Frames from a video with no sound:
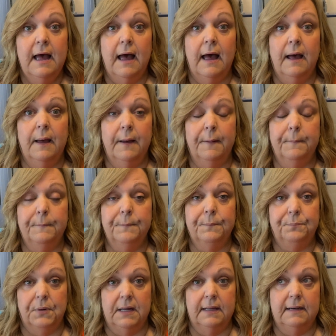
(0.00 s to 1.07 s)

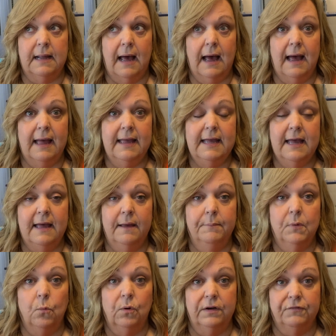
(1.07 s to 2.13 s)
But I am
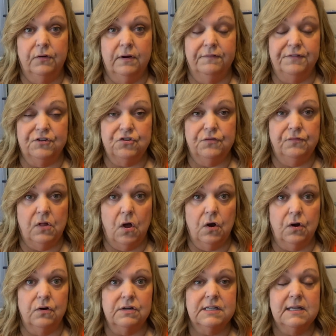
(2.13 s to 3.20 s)
one of her official
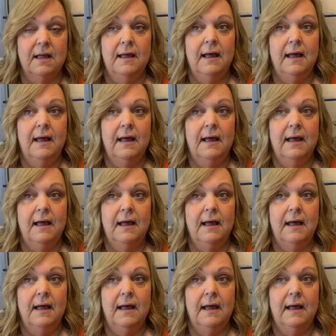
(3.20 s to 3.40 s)
vloggers.